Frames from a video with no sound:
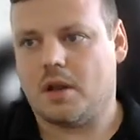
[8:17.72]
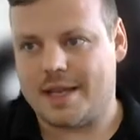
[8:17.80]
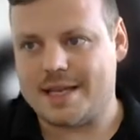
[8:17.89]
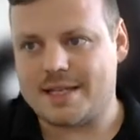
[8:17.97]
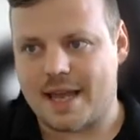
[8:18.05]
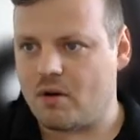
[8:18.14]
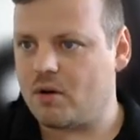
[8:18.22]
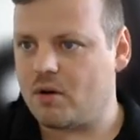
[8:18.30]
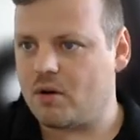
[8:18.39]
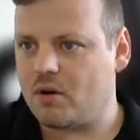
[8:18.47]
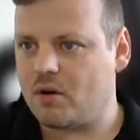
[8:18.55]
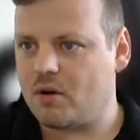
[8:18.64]
This error is
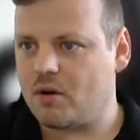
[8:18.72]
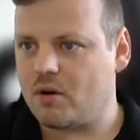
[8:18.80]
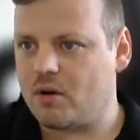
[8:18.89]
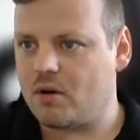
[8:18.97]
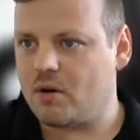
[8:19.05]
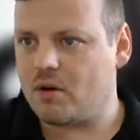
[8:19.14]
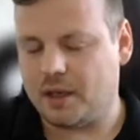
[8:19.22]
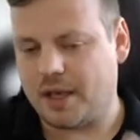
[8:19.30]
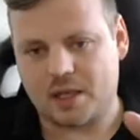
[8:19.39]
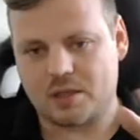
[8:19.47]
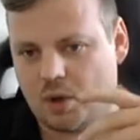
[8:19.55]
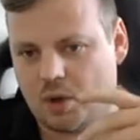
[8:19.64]
normal. Apparently,
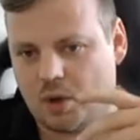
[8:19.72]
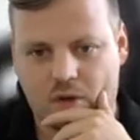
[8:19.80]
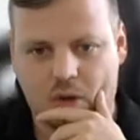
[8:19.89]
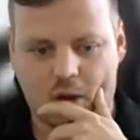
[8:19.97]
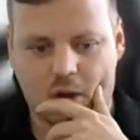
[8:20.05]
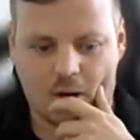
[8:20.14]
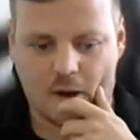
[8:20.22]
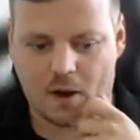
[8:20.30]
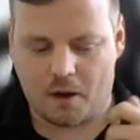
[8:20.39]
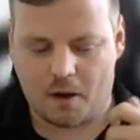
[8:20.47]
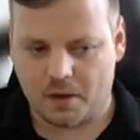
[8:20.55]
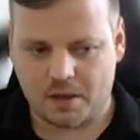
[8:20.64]
there is one of
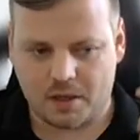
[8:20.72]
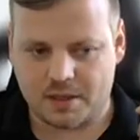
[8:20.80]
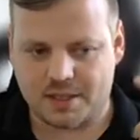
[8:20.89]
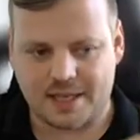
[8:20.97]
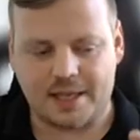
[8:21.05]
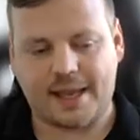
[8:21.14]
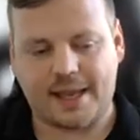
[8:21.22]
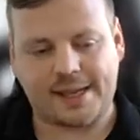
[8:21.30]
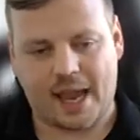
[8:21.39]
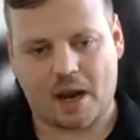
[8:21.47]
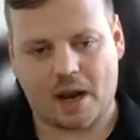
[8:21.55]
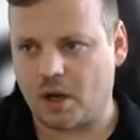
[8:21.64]
the syntax
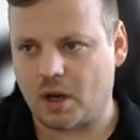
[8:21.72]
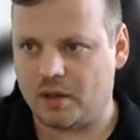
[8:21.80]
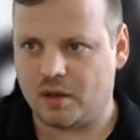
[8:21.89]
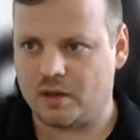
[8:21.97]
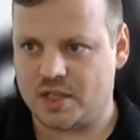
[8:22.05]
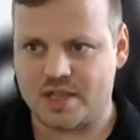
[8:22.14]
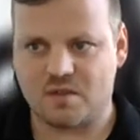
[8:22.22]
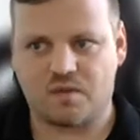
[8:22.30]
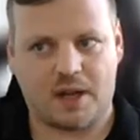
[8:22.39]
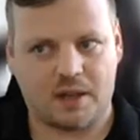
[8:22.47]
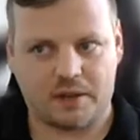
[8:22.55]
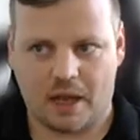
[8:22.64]
error in the JSON
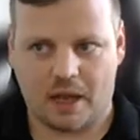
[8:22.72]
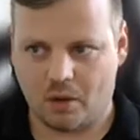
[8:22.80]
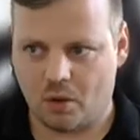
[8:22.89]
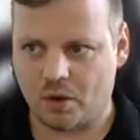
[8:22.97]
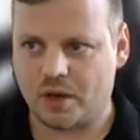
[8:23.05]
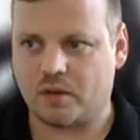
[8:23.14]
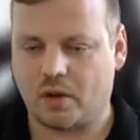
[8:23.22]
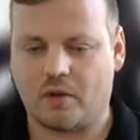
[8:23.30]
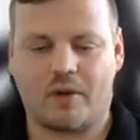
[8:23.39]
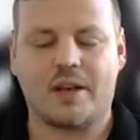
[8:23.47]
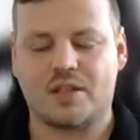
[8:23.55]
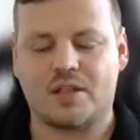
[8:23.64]
file downloaded
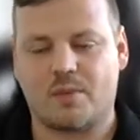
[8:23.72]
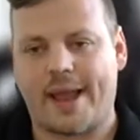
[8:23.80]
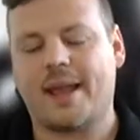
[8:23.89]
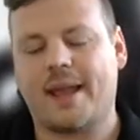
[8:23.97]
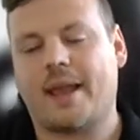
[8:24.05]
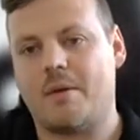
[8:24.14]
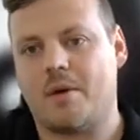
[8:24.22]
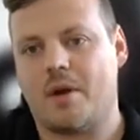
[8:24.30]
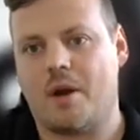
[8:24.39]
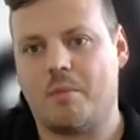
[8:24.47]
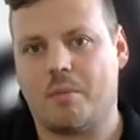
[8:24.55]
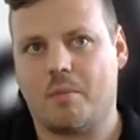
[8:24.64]
in the Swagger
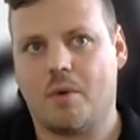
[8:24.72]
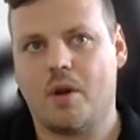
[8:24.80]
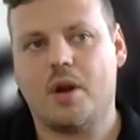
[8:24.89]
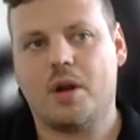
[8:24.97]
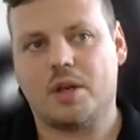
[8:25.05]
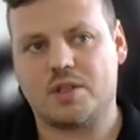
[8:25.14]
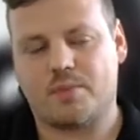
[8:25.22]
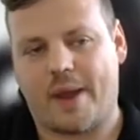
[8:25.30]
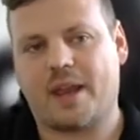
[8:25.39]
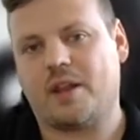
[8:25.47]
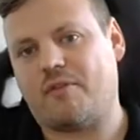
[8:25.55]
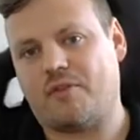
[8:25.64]

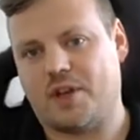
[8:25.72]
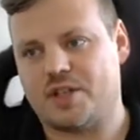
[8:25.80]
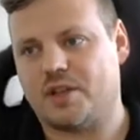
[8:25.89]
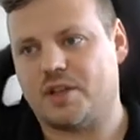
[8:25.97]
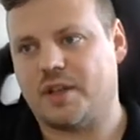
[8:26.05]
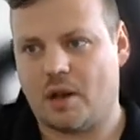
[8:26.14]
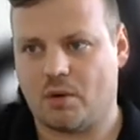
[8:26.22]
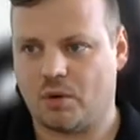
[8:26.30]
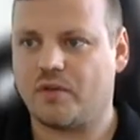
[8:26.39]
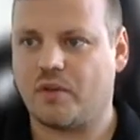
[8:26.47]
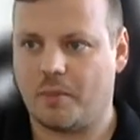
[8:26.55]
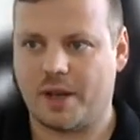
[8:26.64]
definition
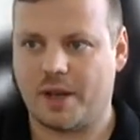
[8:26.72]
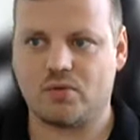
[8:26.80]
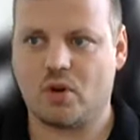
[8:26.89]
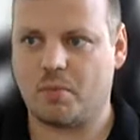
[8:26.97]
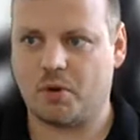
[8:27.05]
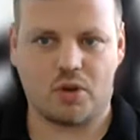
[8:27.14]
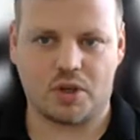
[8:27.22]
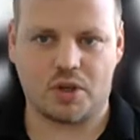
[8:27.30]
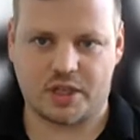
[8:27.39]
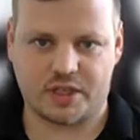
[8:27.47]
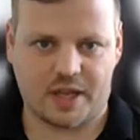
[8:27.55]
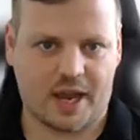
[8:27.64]
downloaded from XSOAR, but you can
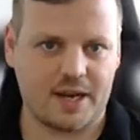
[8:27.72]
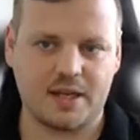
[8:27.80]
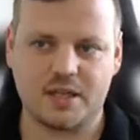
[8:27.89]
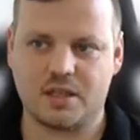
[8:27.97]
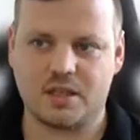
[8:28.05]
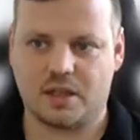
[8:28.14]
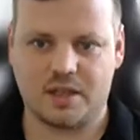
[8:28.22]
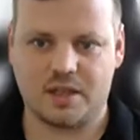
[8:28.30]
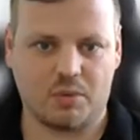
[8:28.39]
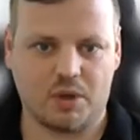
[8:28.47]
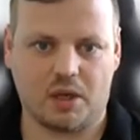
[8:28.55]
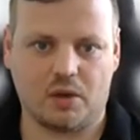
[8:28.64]
just hide this, and this can
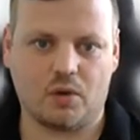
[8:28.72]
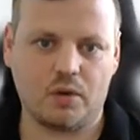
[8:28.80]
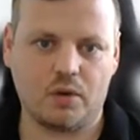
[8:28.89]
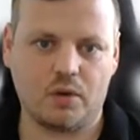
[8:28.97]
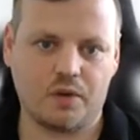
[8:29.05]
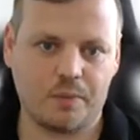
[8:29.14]
be ignored.